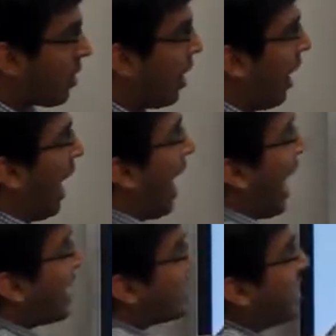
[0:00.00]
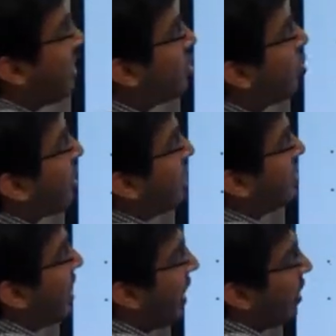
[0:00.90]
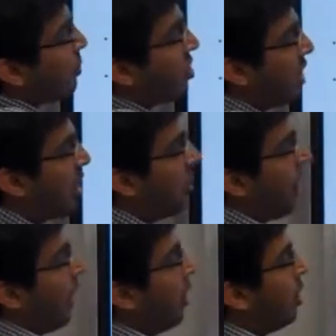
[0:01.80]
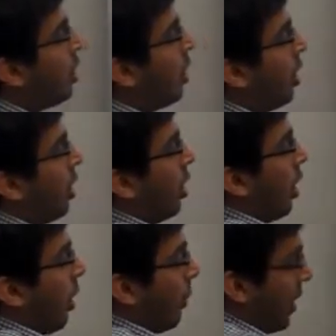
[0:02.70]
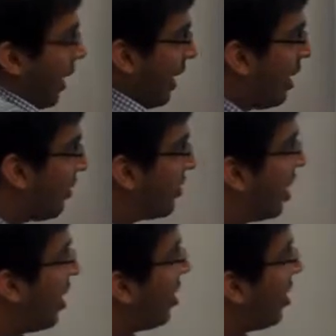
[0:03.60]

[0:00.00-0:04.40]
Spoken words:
has these 2 trellis diagrams running in parallel. But again, if there